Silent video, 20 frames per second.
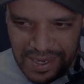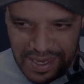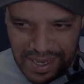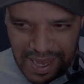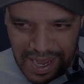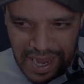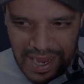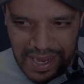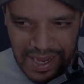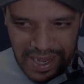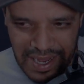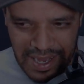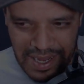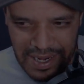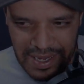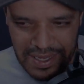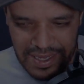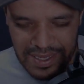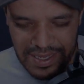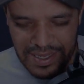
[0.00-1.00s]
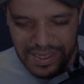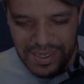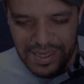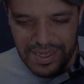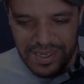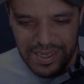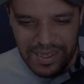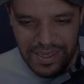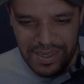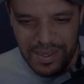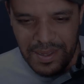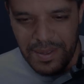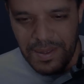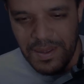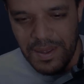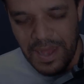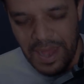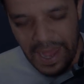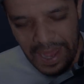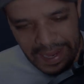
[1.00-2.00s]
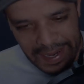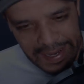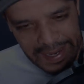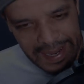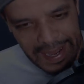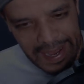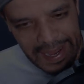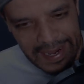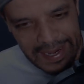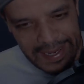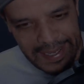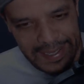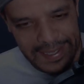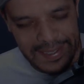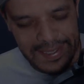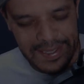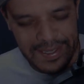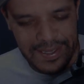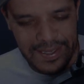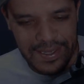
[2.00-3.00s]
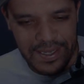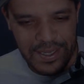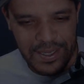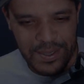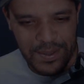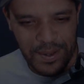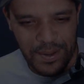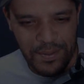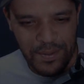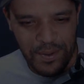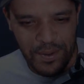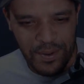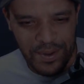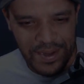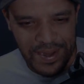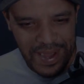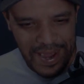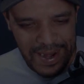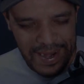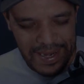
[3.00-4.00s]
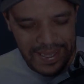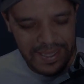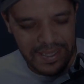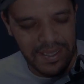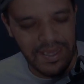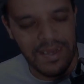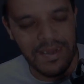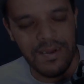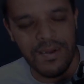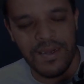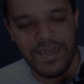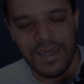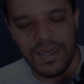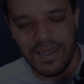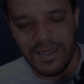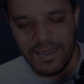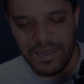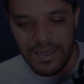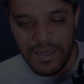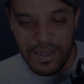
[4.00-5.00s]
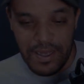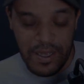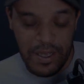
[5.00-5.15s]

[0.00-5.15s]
Yeah, I get it. So if you get it, okay.